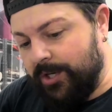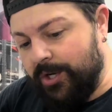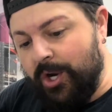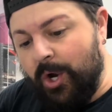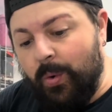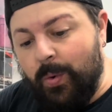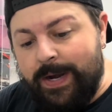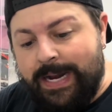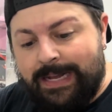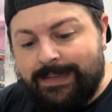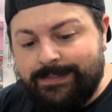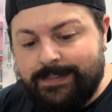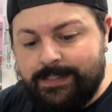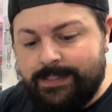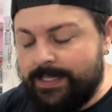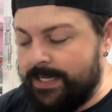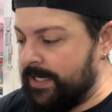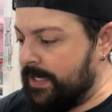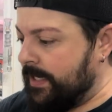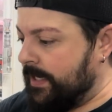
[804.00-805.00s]
know what else
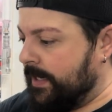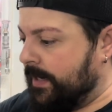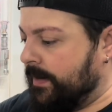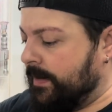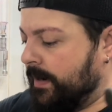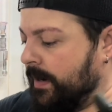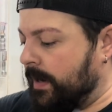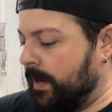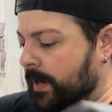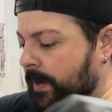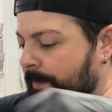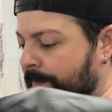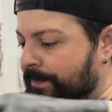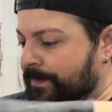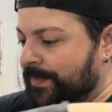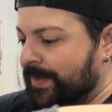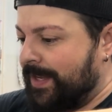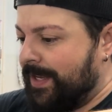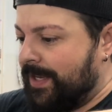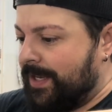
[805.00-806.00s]
is in here.
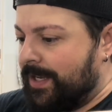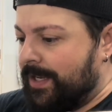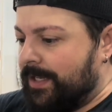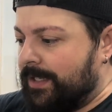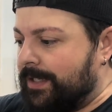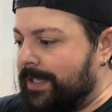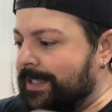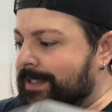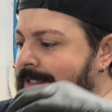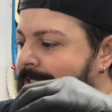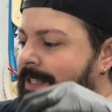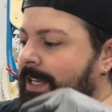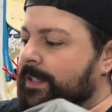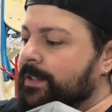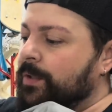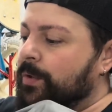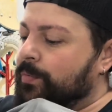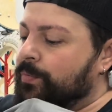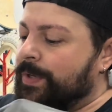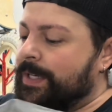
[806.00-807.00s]
Like there's like
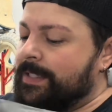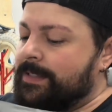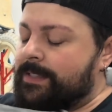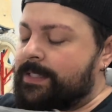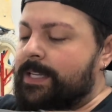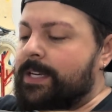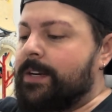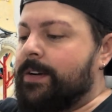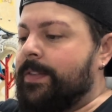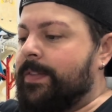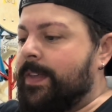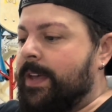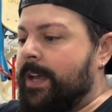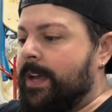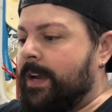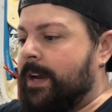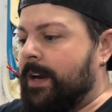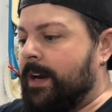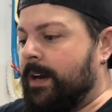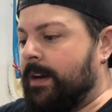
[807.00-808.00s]
little rings here and
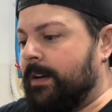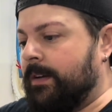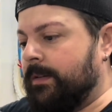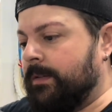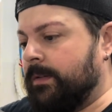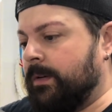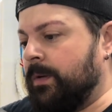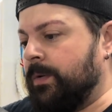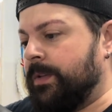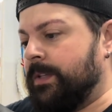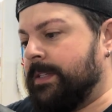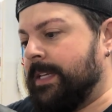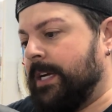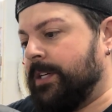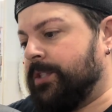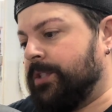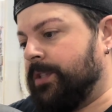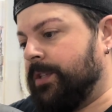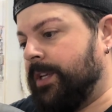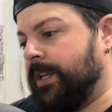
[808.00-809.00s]
there. Oh, this
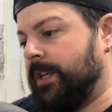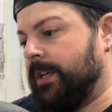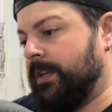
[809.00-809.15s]
actually,